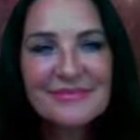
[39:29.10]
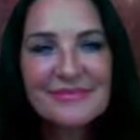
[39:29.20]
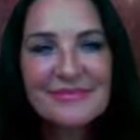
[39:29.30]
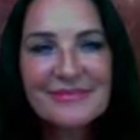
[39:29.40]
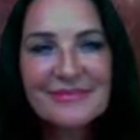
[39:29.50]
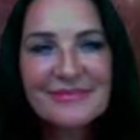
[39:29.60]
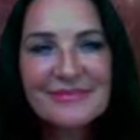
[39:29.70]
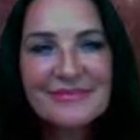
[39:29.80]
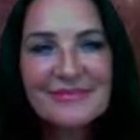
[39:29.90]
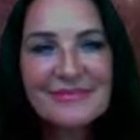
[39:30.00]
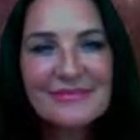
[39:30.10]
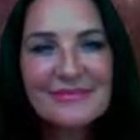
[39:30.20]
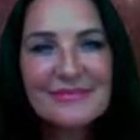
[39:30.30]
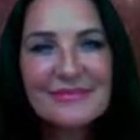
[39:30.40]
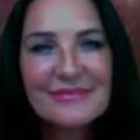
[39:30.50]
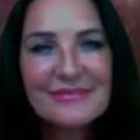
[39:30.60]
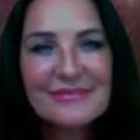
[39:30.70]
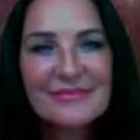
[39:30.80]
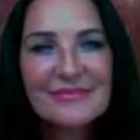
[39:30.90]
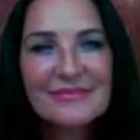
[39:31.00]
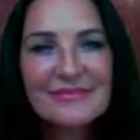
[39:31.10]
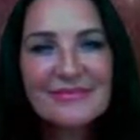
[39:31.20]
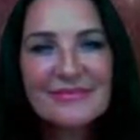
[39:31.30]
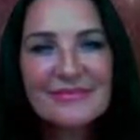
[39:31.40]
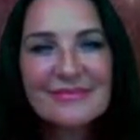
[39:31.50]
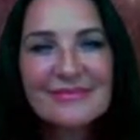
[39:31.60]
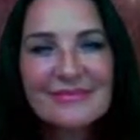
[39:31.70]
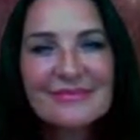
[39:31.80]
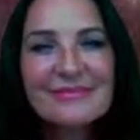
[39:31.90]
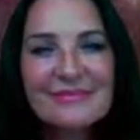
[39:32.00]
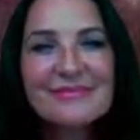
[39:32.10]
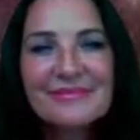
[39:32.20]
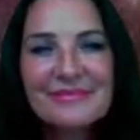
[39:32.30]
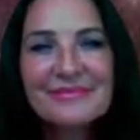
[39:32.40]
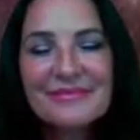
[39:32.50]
(not speaking)